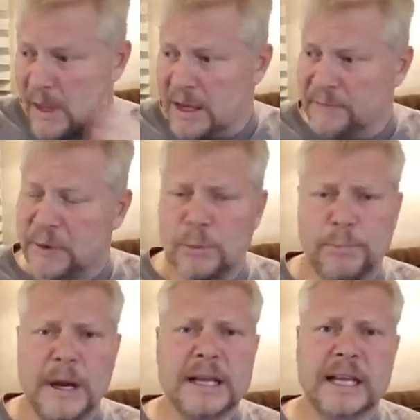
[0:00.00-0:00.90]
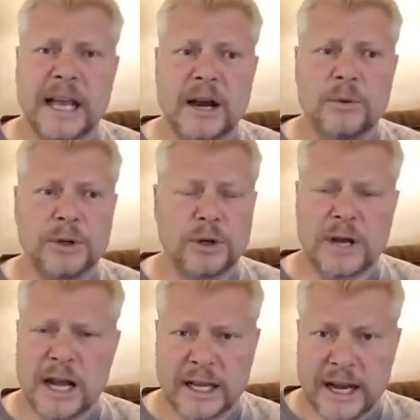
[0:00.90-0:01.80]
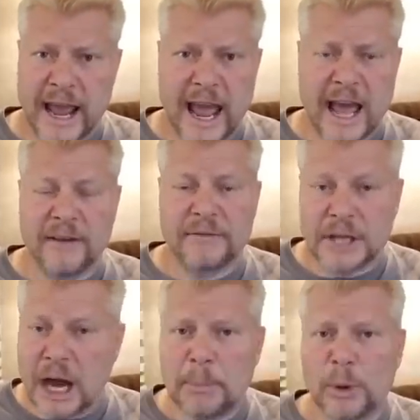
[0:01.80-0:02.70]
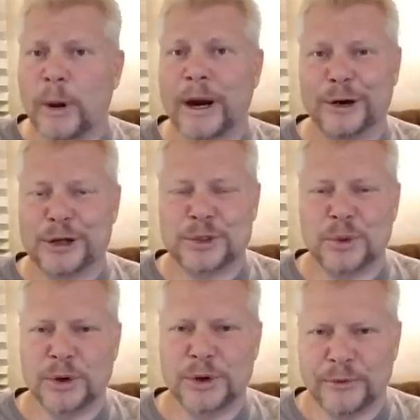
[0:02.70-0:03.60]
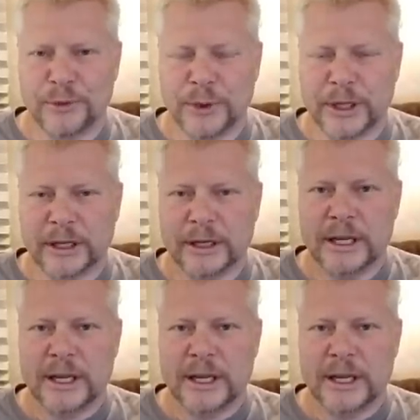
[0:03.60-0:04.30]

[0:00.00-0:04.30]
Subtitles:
if you're bugging out, you're not going to have Tupperware to store your food in,